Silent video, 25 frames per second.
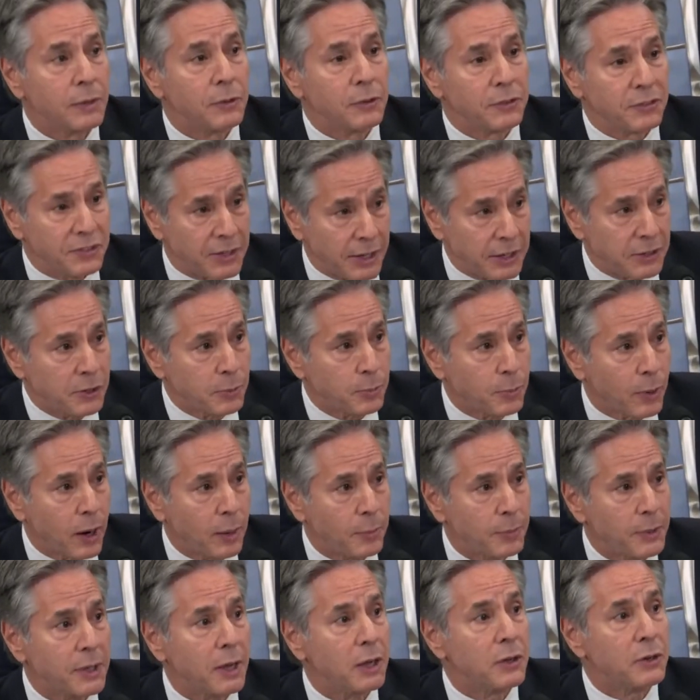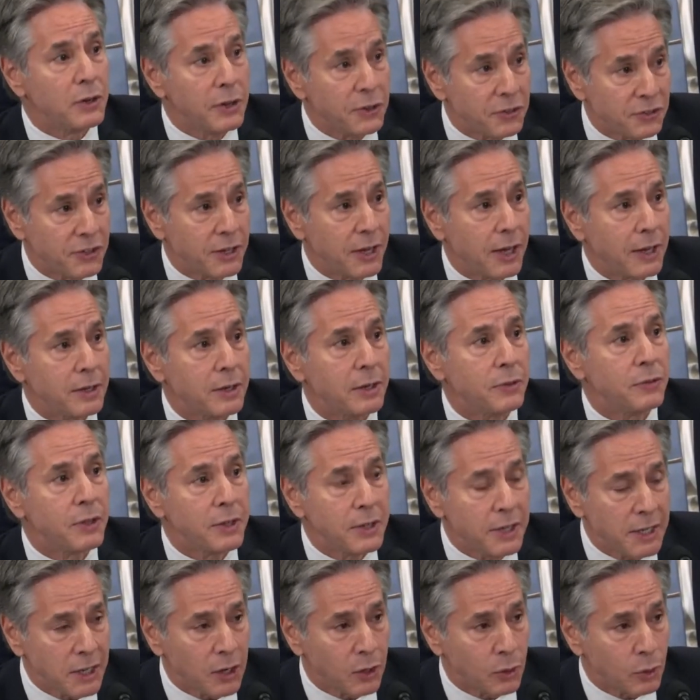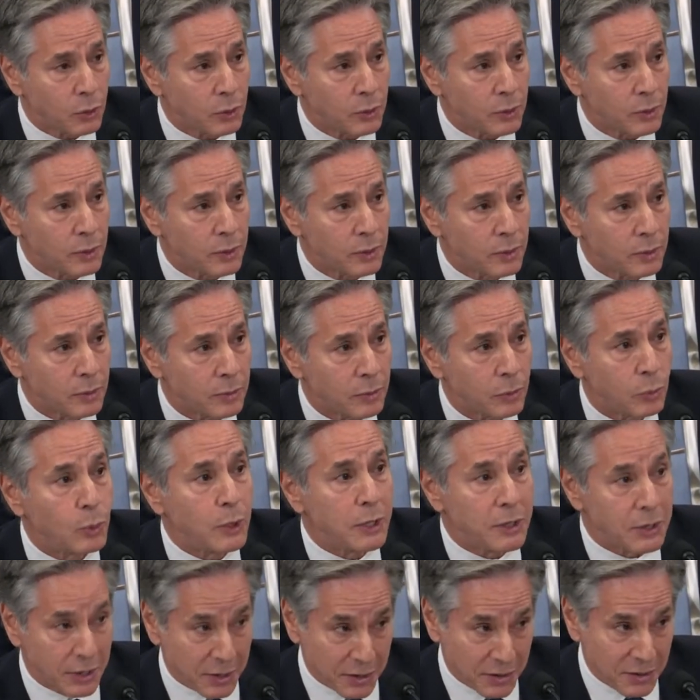The State Department initiated the NEO. We